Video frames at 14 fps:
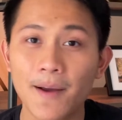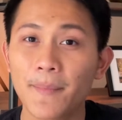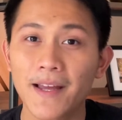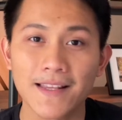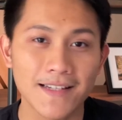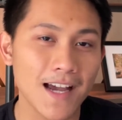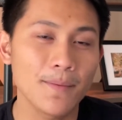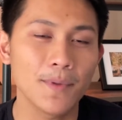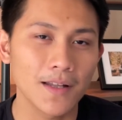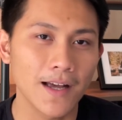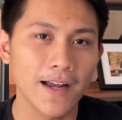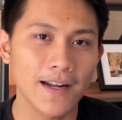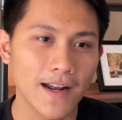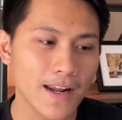my time a
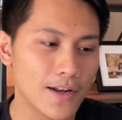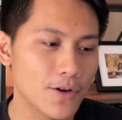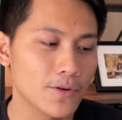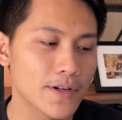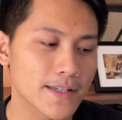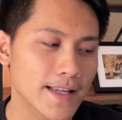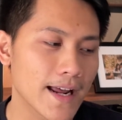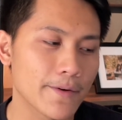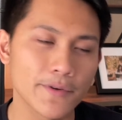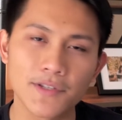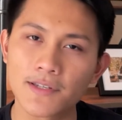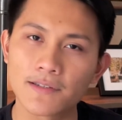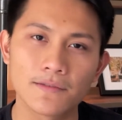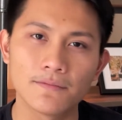lot, and I noticed that I was
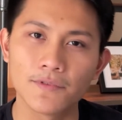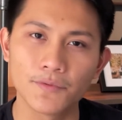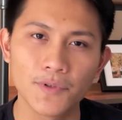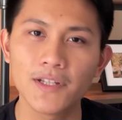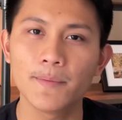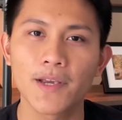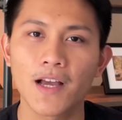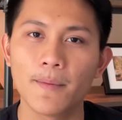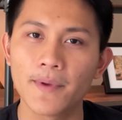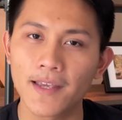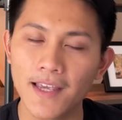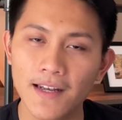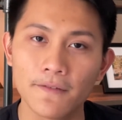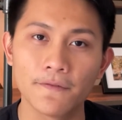just really becoming
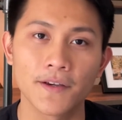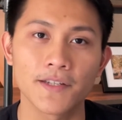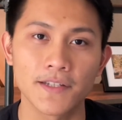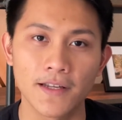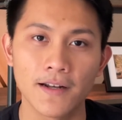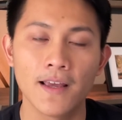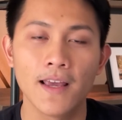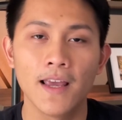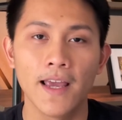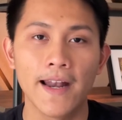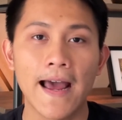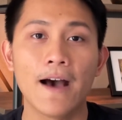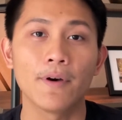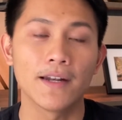inefficient in
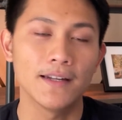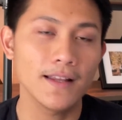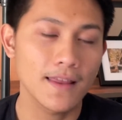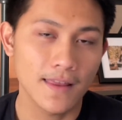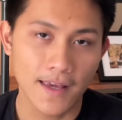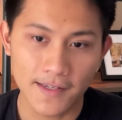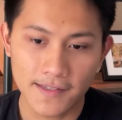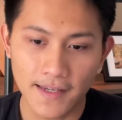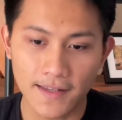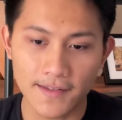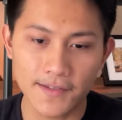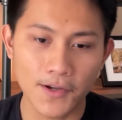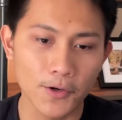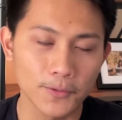how I did things. And
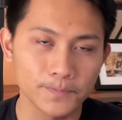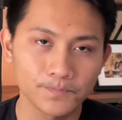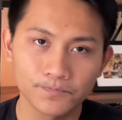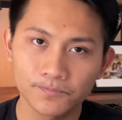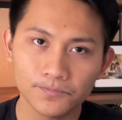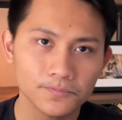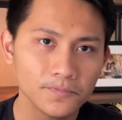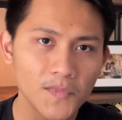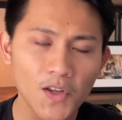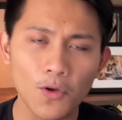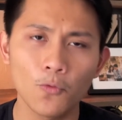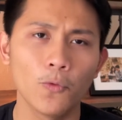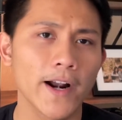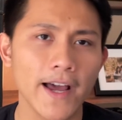so
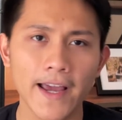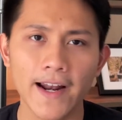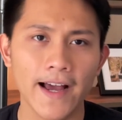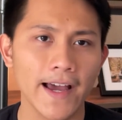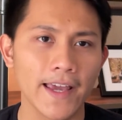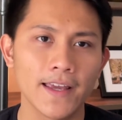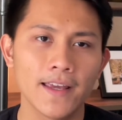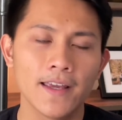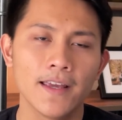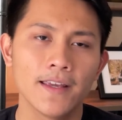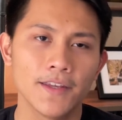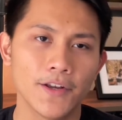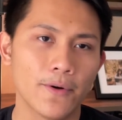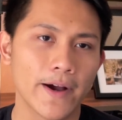one night I
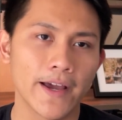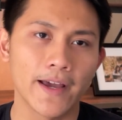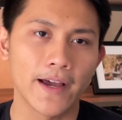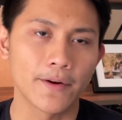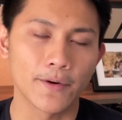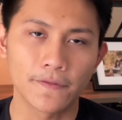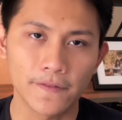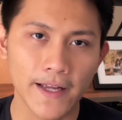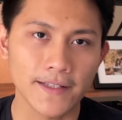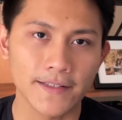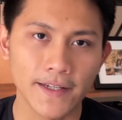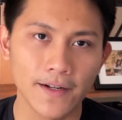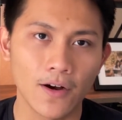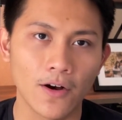
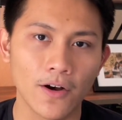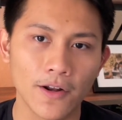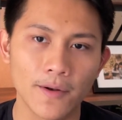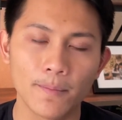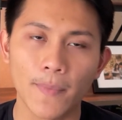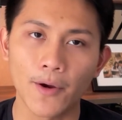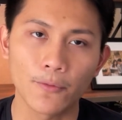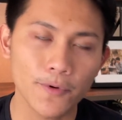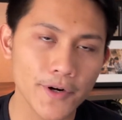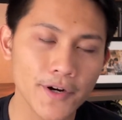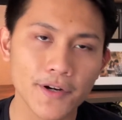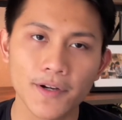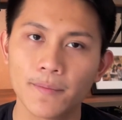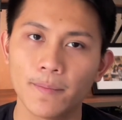reflected on my
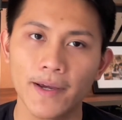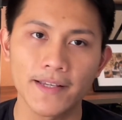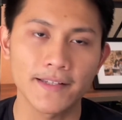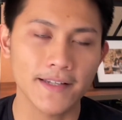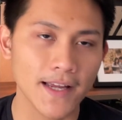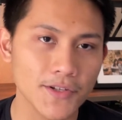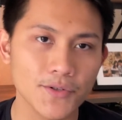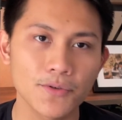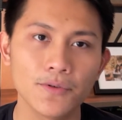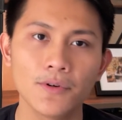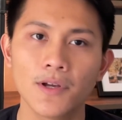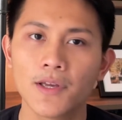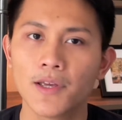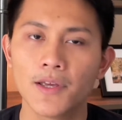work, my
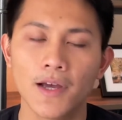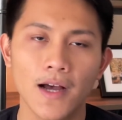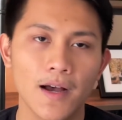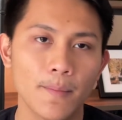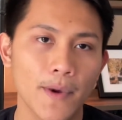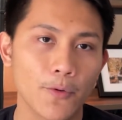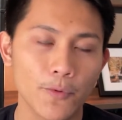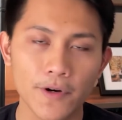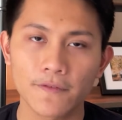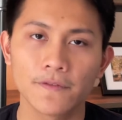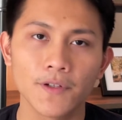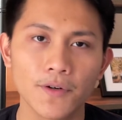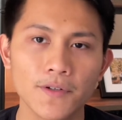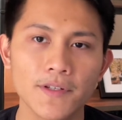schedule, my
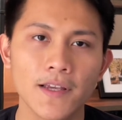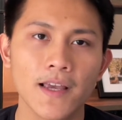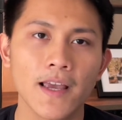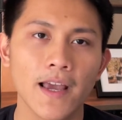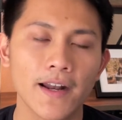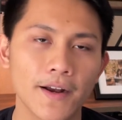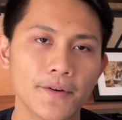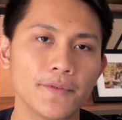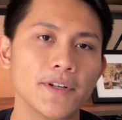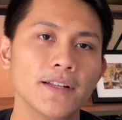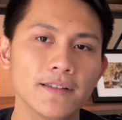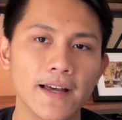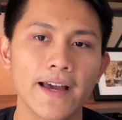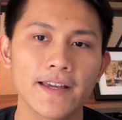workflows, and I
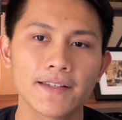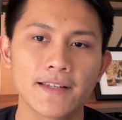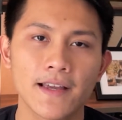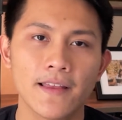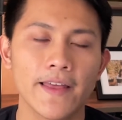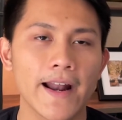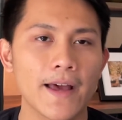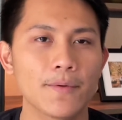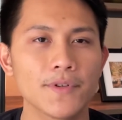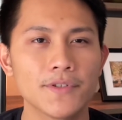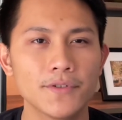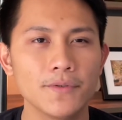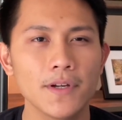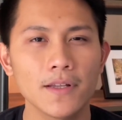realized that I was
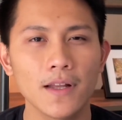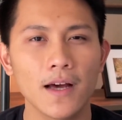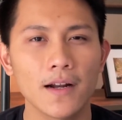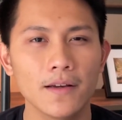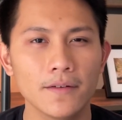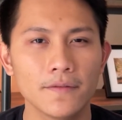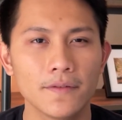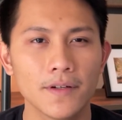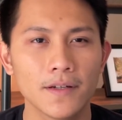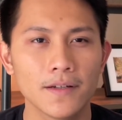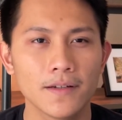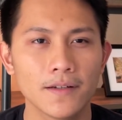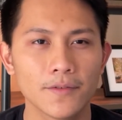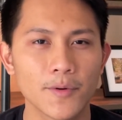doing a lot of
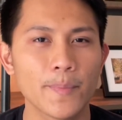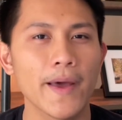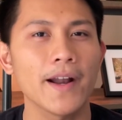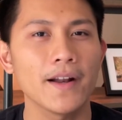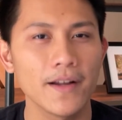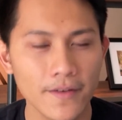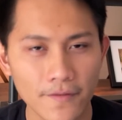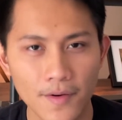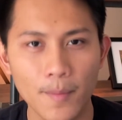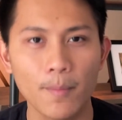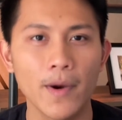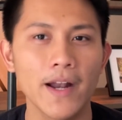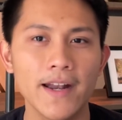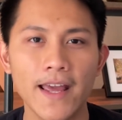repetitive,
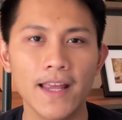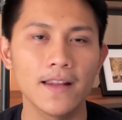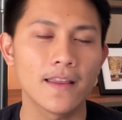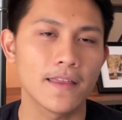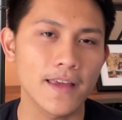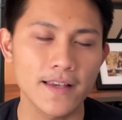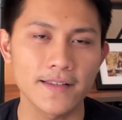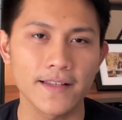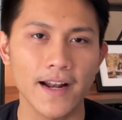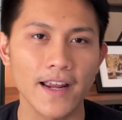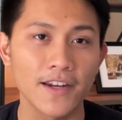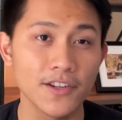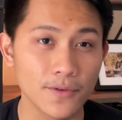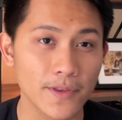mundane things that I
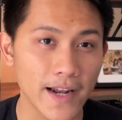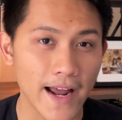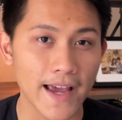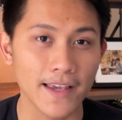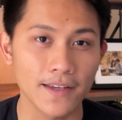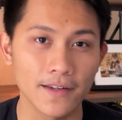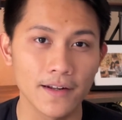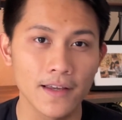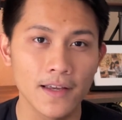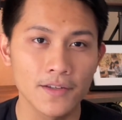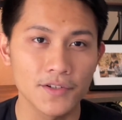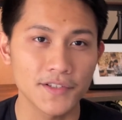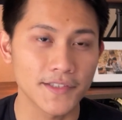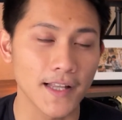knew that I could
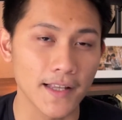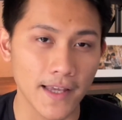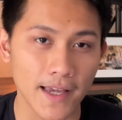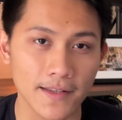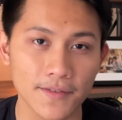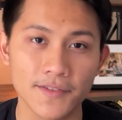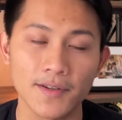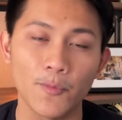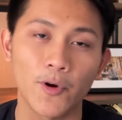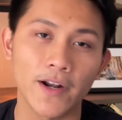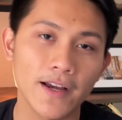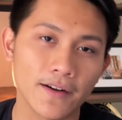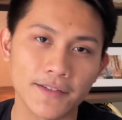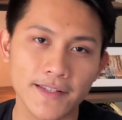just delegate to someone
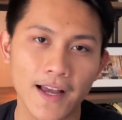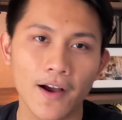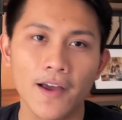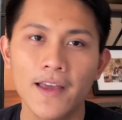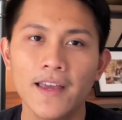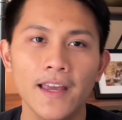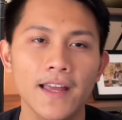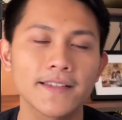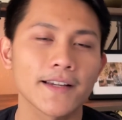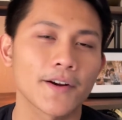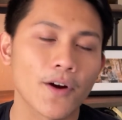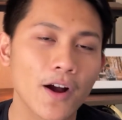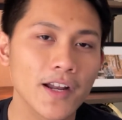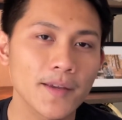else. Now, it's
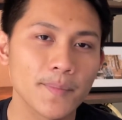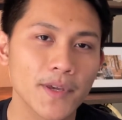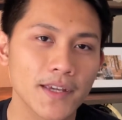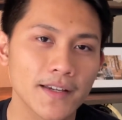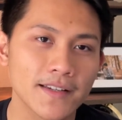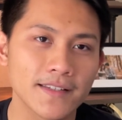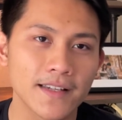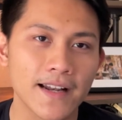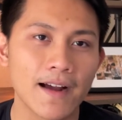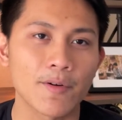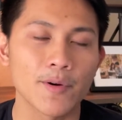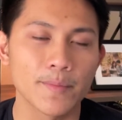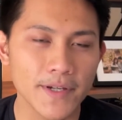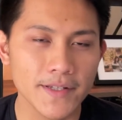ironic because in
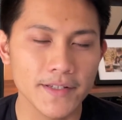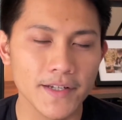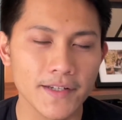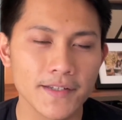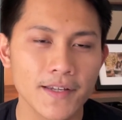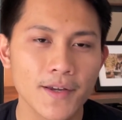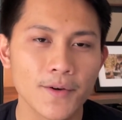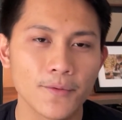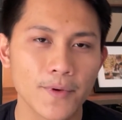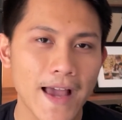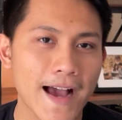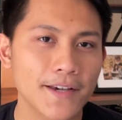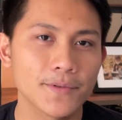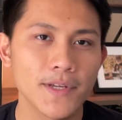our business, we
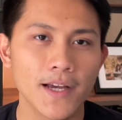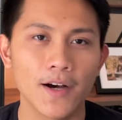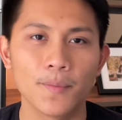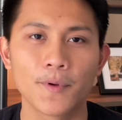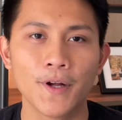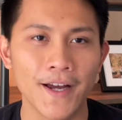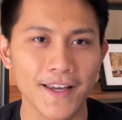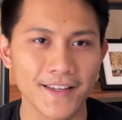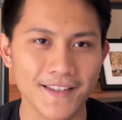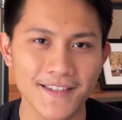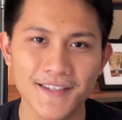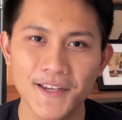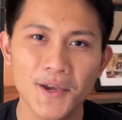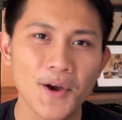actually help
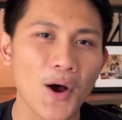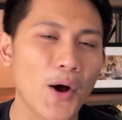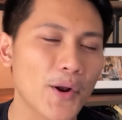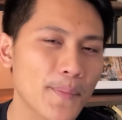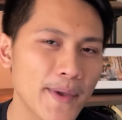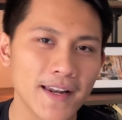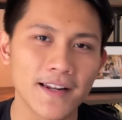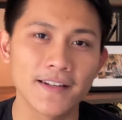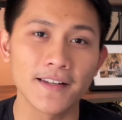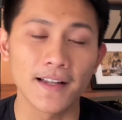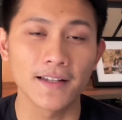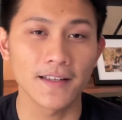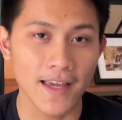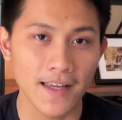clients automate and
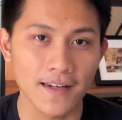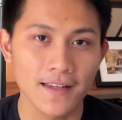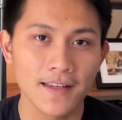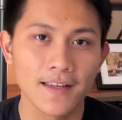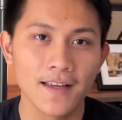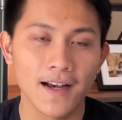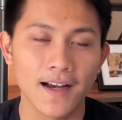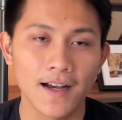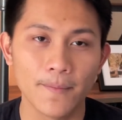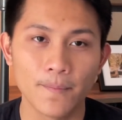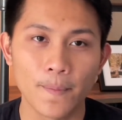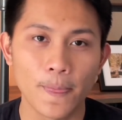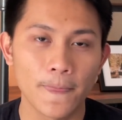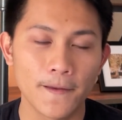delegate,
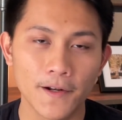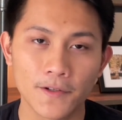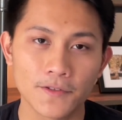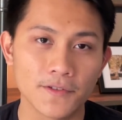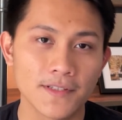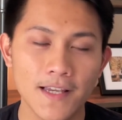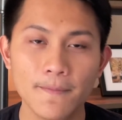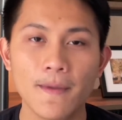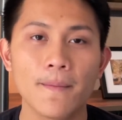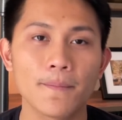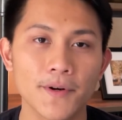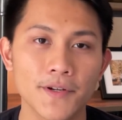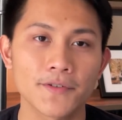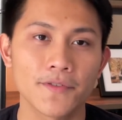to team
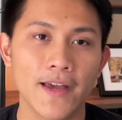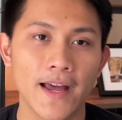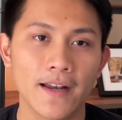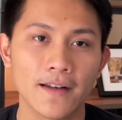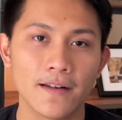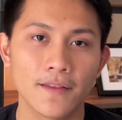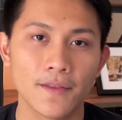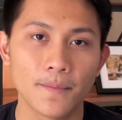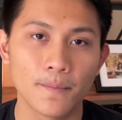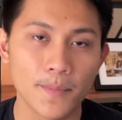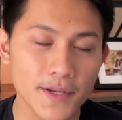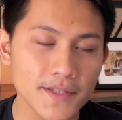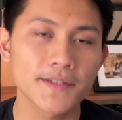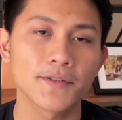members so that the
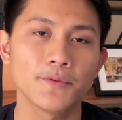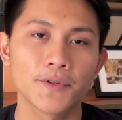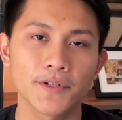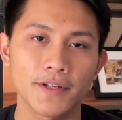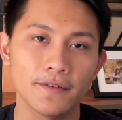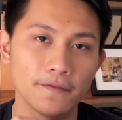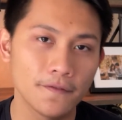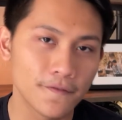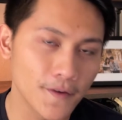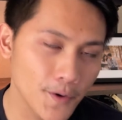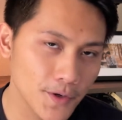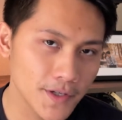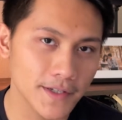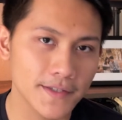business owner can
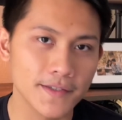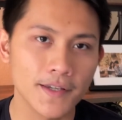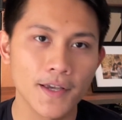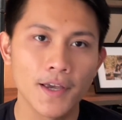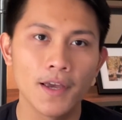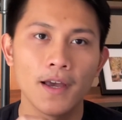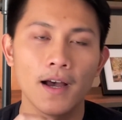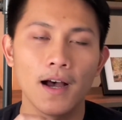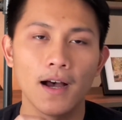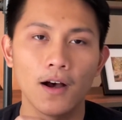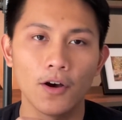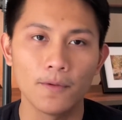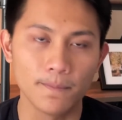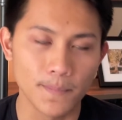focus
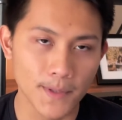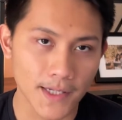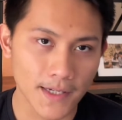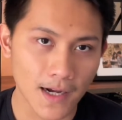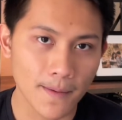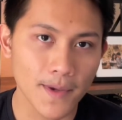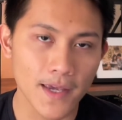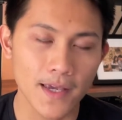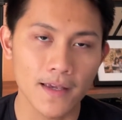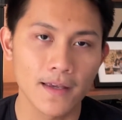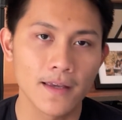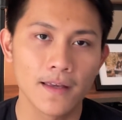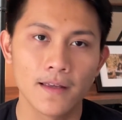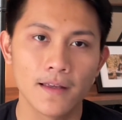on becoming,